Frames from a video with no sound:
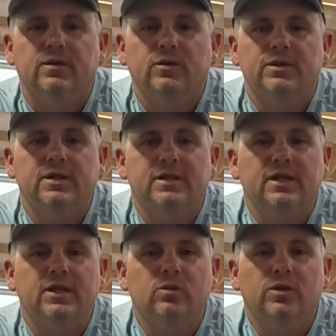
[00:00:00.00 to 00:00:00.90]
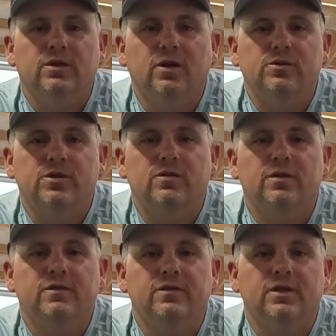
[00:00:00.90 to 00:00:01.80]
we just ended with those
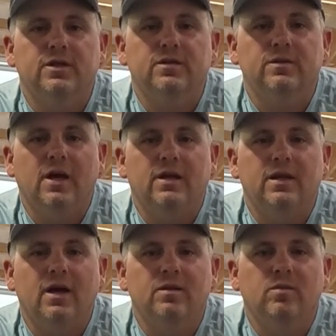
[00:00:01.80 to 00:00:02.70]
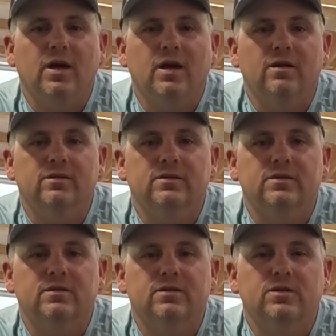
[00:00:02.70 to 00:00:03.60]
3 fish. We had 9 pounds,
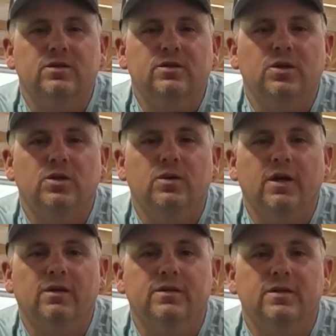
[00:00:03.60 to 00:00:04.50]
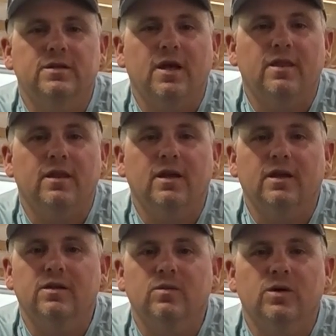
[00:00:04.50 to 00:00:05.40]
2 ounces, I
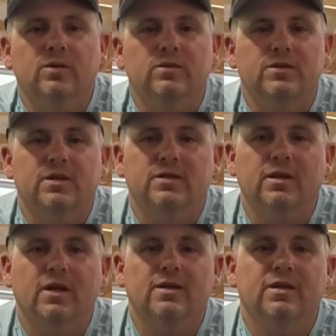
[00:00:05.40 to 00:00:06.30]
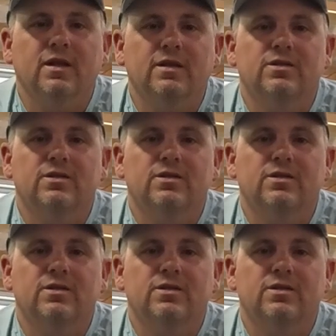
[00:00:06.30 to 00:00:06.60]
think, and the one was just, like I said, a